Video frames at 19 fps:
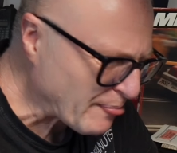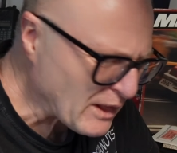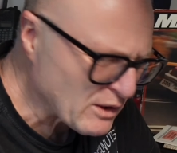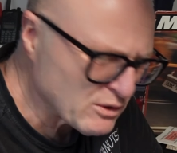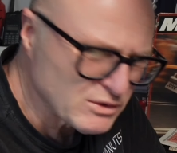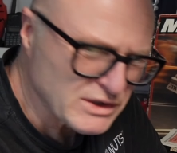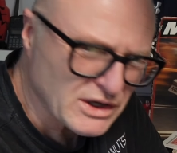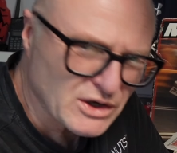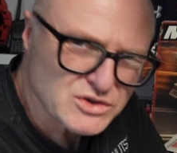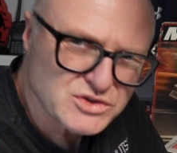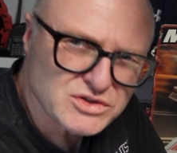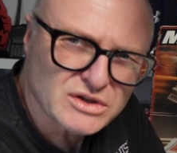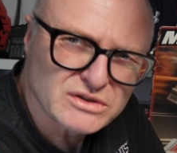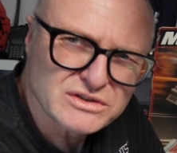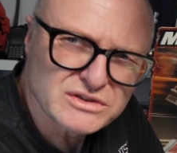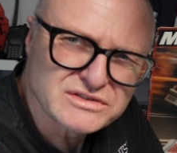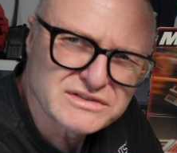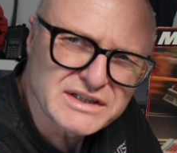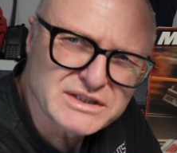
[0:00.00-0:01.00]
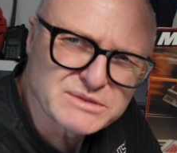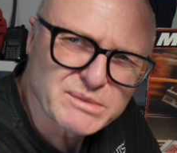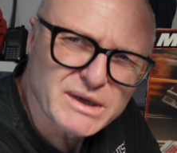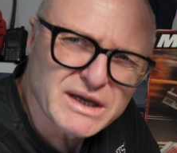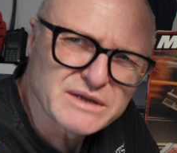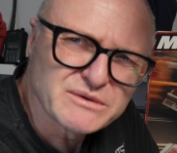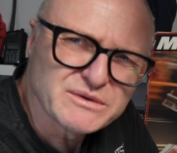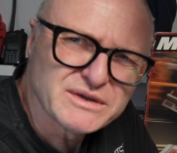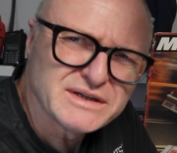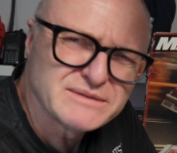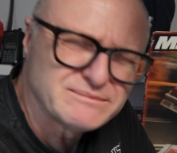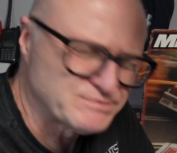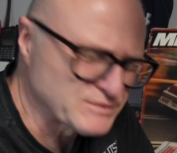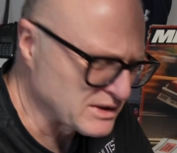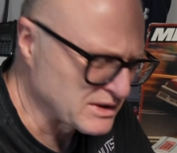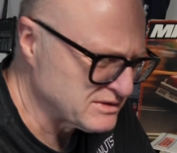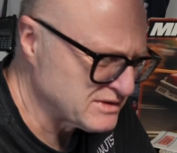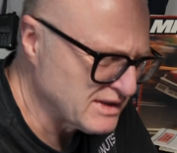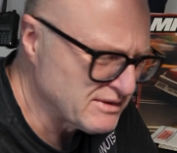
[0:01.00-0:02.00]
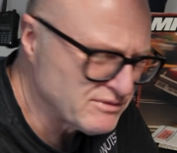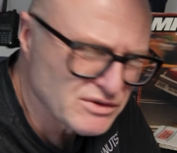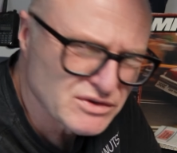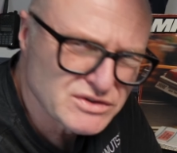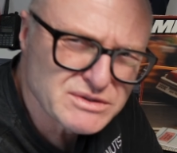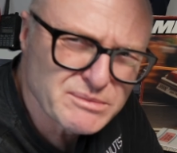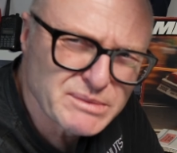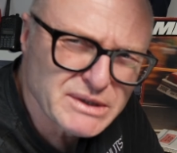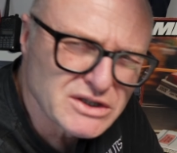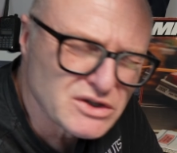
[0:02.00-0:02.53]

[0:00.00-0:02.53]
Oh, that chocolate's nice by the way, even though it's a bit